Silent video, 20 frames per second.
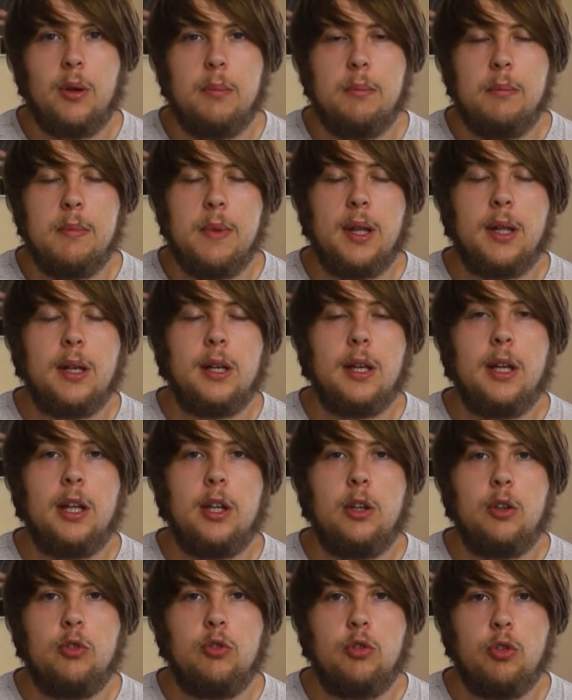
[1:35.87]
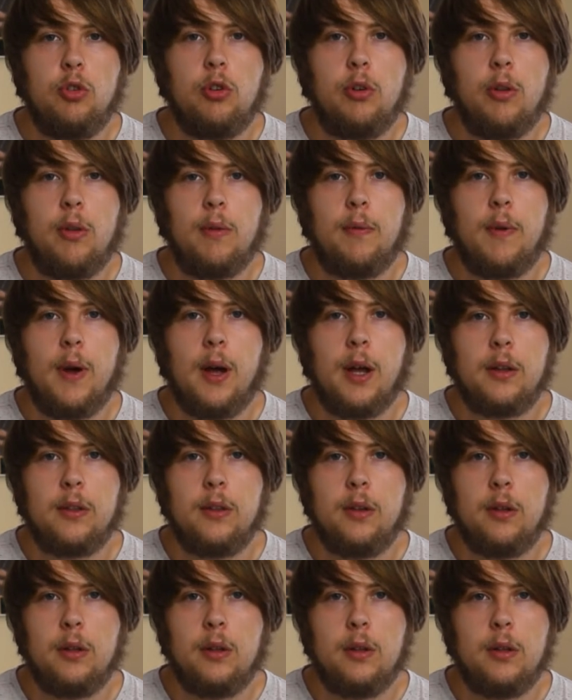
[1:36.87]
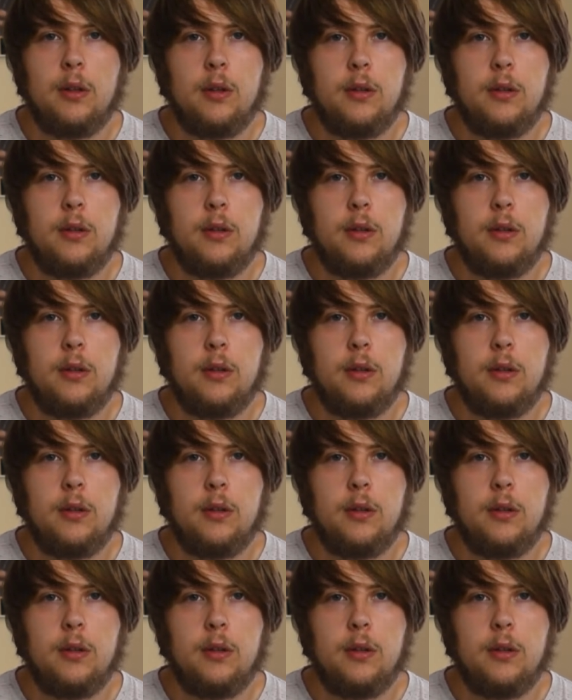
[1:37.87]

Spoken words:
mainly due to the fact that